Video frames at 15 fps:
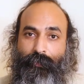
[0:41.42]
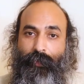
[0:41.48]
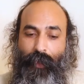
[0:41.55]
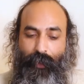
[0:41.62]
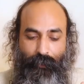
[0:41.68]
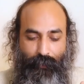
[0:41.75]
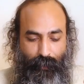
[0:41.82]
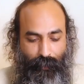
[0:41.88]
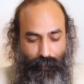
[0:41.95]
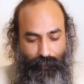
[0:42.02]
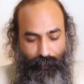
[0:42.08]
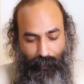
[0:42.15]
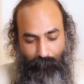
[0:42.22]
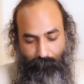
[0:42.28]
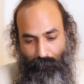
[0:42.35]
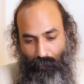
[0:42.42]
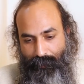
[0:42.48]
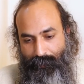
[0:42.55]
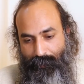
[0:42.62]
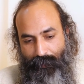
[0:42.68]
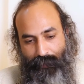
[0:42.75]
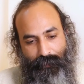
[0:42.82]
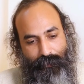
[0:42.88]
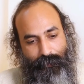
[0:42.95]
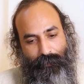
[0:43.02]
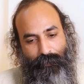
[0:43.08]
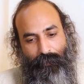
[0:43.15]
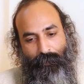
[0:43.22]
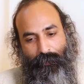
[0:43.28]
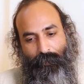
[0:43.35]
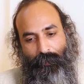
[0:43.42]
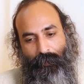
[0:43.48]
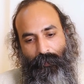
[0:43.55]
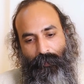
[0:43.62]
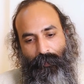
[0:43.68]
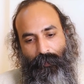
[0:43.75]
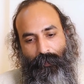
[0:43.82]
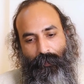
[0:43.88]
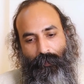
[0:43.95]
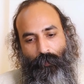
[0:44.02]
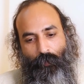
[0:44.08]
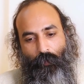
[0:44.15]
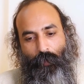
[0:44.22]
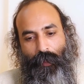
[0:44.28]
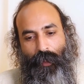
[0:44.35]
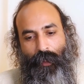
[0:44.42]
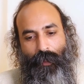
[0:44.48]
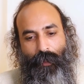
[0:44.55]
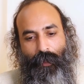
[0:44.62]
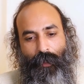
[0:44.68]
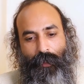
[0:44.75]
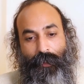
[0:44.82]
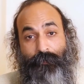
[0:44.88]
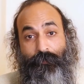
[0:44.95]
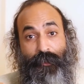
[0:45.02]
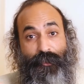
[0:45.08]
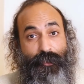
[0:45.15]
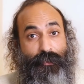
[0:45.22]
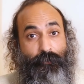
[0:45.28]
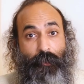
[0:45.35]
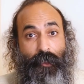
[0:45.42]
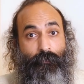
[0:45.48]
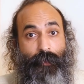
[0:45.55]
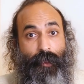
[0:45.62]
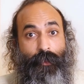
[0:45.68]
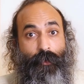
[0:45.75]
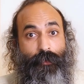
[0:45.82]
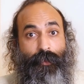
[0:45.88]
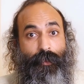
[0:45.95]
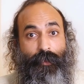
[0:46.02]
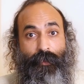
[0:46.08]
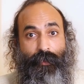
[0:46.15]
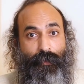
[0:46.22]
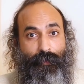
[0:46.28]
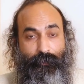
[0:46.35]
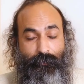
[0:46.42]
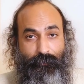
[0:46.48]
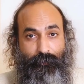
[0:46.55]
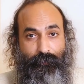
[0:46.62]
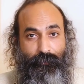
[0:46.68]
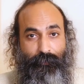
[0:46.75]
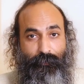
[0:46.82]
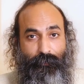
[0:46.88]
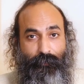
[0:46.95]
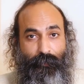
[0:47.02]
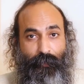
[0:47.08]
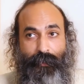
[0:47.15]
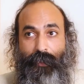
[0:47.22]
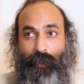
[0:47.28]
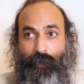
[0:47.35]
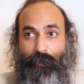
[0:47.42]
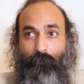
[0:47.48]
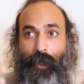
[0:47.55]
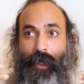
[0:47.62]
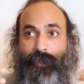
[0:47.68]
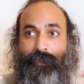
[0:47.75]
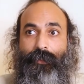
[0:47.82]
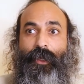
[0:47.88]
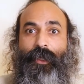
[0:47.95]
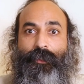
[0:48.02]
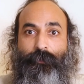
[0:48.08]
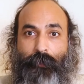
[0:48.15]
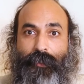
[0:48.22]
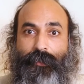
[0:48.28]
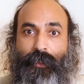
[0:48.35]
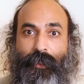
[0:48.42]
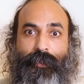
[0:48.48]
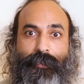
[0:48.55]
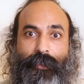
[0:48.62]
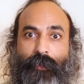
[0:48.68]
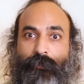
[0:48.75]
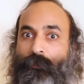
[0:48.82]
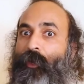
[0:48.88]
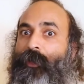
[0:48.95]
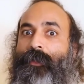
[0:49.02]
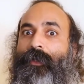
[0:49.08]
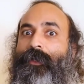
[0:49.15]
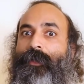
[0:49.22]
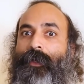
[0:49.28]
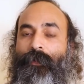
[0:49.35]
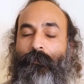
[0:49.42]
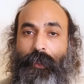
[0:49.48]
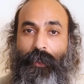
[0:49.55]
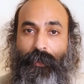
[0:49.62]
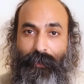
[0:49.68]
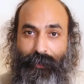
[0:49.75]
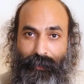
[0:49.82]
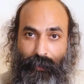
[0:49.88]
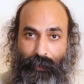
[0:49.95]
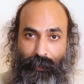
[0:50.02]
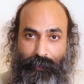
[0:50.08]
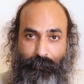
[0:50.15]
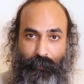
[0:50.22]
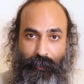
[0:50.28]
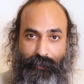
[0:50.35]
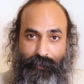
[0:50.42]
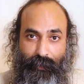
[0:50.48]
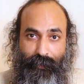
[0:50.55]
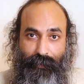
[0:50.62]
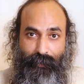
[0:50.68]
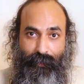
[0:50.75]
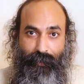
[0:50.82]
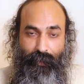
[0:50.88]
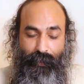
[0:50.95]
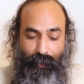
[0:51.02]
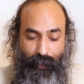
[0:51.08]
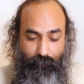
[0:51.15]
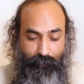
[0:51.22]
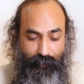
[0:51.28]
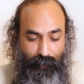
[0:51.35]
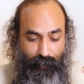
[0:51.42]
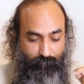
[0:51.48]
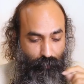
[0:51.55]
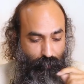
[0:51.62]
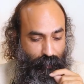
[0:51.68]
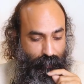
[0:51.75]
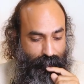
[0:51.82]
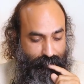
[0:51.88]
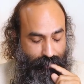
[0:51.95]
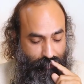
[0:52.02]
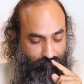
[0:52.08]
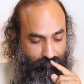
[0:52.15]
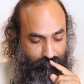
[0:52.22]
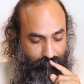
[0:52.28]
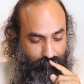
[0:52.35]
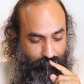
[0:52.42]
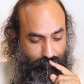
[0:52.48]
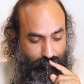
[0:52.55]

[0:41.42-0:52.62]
And in that entire process, our expressions become inauthentic. It's like a mask expressing itself, not the real me expressing himself or herself.